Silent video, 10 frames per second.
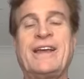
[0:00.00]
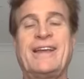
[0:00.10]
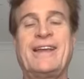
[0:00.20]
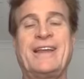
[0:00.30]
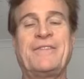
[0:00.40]

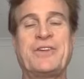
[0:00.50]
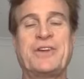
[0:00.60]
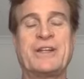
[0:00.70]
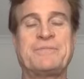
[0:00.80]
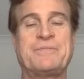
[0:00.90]
And if you're
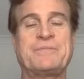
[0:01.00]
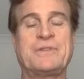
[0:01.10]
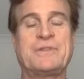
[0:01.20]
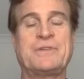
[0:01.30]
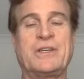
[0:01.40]
going to,
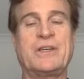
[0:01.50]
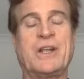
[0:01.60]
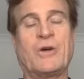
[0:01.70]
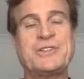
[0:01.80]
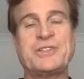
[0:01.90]

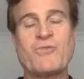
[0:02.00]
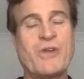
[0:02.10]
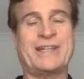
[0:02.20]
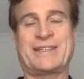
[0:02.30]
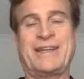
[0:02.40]
it's a
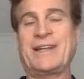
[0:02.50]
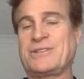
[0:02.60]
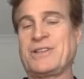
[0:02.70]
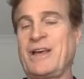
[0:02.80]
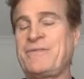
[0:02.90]
risk. It's
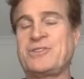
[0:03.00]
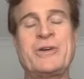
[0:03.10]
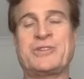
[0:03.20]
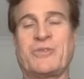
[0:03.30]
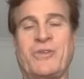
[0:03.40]
love is
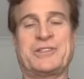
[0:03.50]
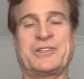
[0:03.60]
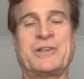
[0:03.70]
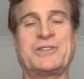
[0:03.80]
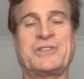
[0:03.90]
always a risk,
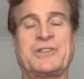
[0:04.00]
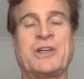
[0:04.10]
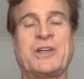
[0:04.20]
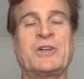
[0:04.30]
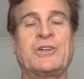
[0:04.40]
because
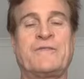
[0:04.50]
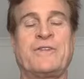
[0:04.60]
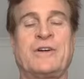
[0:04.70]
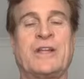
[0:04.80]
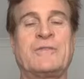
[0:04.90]
someone could
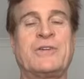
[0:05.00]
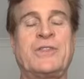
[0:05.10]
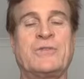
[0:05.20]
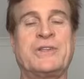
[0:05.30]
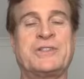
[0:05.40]
fall in love with
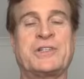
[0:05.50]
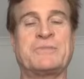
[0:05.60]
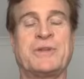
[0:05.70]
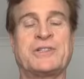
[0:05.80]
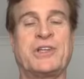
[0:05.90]
you and 6
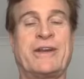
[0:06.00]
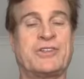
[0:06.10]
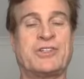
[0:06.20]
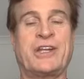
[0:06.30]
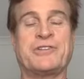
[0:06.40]
months later
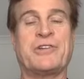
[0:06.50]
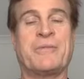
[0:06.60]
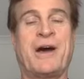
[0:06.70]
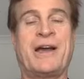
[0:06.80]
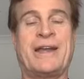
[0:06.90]
change their
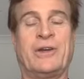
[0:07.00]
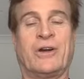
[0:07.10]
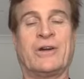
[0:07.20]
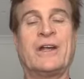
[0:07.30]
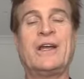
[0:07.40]
mind,
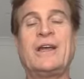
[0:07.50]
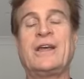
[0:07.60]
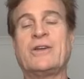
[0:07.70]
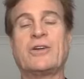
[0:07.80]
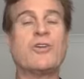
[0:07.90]
or,
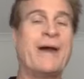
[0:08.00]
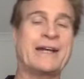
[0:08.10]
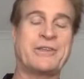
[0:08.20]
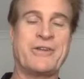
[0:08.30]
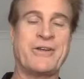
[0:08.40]
go
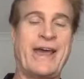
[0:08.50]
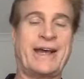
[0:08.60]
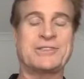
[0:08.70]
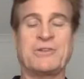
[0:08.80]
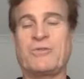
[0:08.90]
back to their
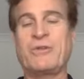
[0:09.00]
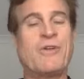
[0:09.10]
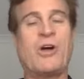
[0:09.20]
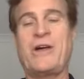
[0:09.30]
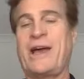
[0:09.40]
ex. And we've
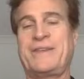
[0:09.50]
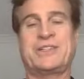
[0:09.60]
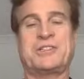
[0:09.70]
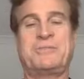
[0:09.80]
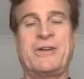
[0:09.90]
all had these
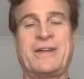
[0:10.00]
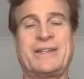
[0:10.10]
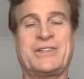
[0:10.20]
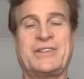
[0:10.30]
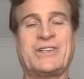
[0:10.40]

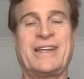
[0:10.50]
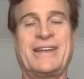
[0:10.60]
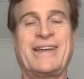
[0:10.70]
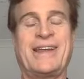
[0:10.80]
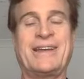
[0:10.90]
experiences
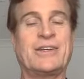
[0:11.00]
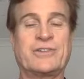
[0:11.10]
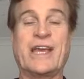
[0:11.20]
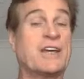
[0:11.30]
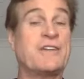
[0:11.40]

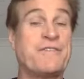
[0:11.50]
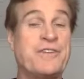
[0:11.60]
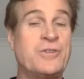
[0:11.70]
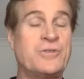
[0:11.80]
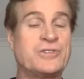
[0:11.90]
and get
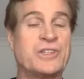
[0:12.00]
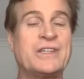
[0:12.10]
confused.